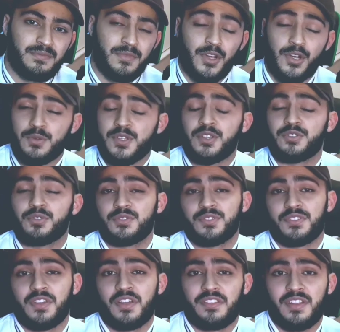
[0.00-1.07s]
but it was her
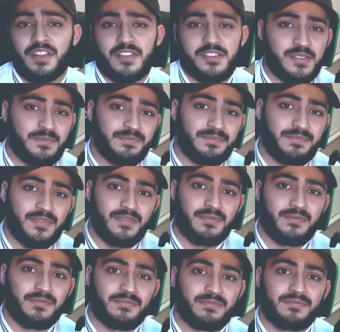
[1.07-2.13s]
daughter nonetheless.
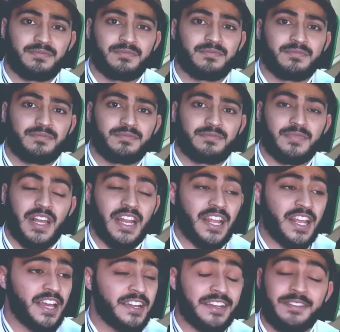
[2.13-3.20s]
And
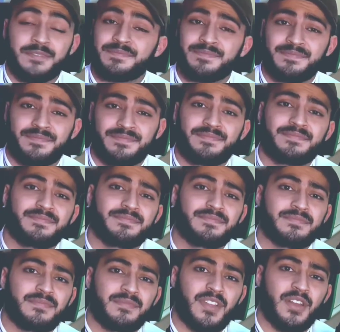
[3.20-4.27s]
again,
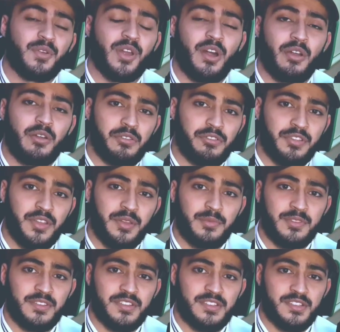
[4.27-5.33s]
a recurrent theme
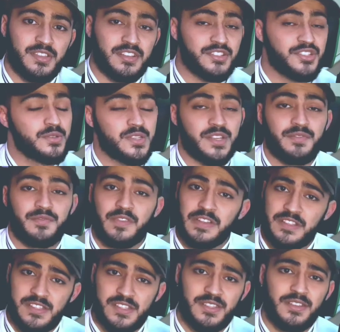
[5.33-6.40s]
in this is that she was
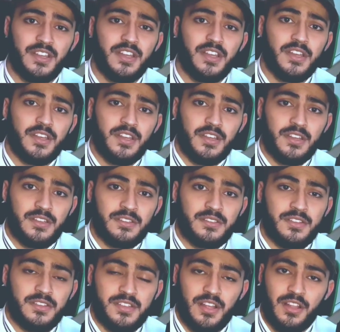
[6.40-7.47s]
convinced
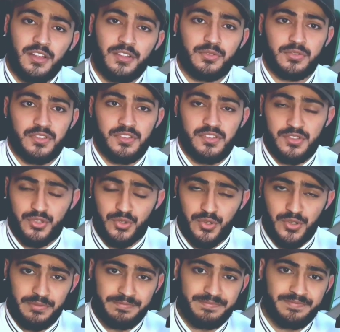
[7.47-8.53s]
to tell her daughter the
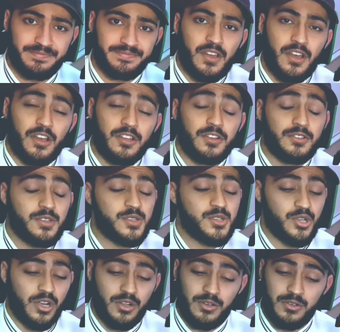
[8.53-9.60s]
story. Her daughter
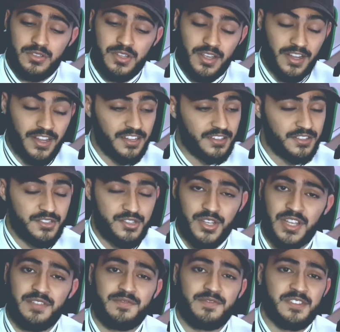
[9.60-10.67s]
struggled again to
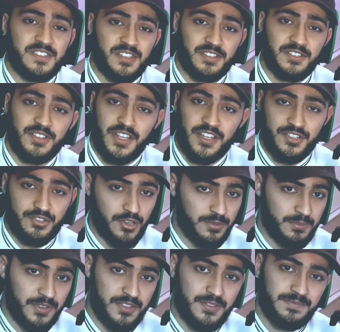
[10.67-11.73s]
convince her to get
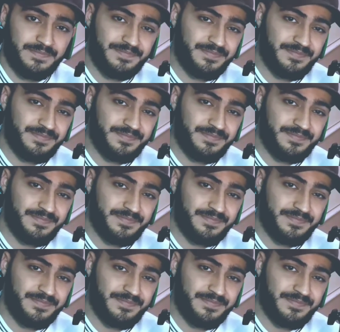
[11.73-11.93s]
treatment,